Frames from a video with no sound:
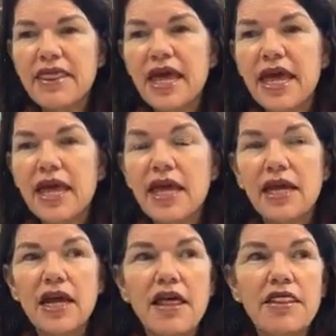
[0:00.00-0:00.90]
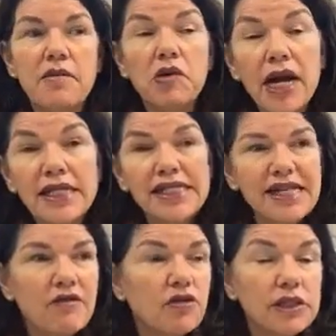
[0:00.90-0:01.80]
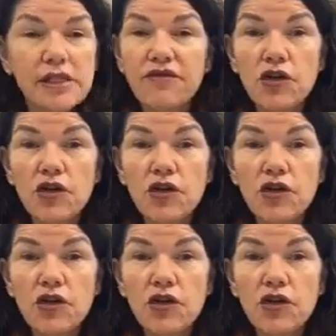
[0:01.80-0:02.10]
And then the bronze level is